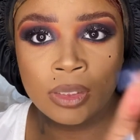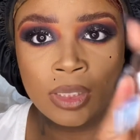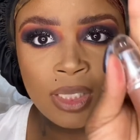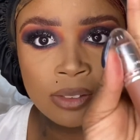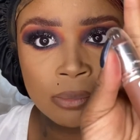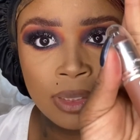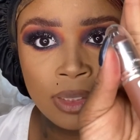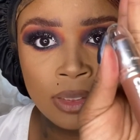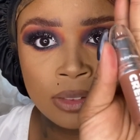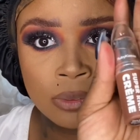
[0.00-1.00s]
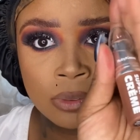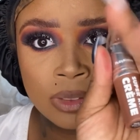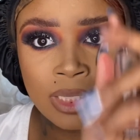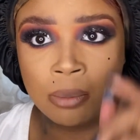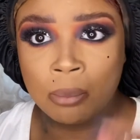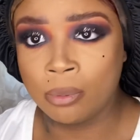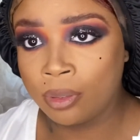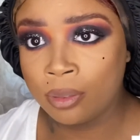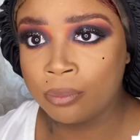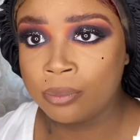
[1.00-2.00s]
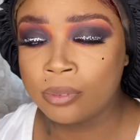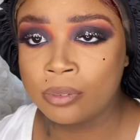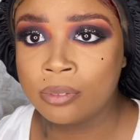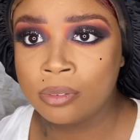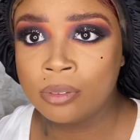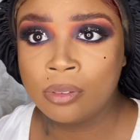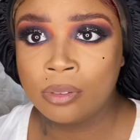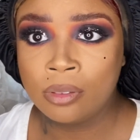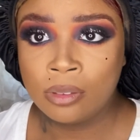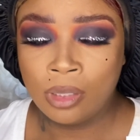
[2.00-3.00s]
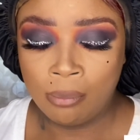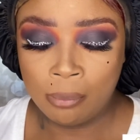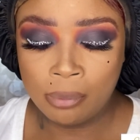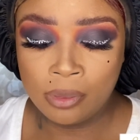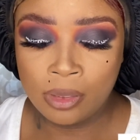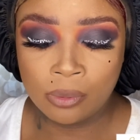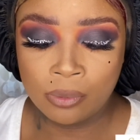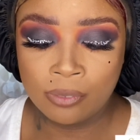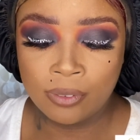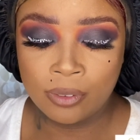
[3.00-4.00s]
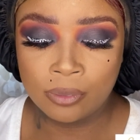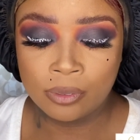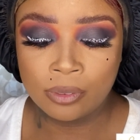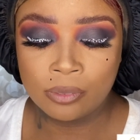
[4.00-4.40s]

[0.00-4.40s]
I got this from the hair store. It's like a brown. I'm gonna put this on first.